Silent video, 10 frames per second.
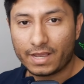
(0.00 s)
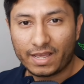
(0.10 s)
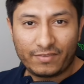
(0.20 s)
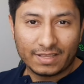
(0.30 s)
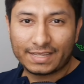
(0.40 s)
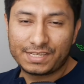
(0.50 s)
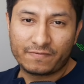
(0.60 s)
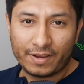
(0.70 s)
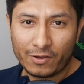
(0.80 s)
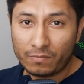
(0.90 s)
If you like this
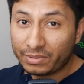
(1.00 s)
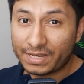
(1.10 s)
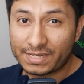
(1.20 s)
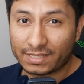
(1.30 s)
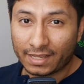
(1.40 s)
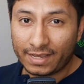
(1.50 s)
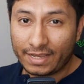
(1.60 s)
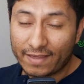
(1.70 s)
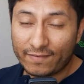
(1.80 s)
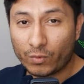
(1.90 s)
video, please hit the like.
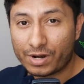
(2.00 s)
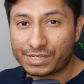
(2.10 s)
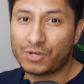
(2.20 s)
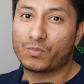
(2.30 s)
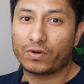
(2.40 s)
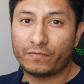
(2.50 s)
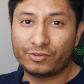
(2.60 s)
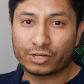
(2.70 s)
If you want to see more future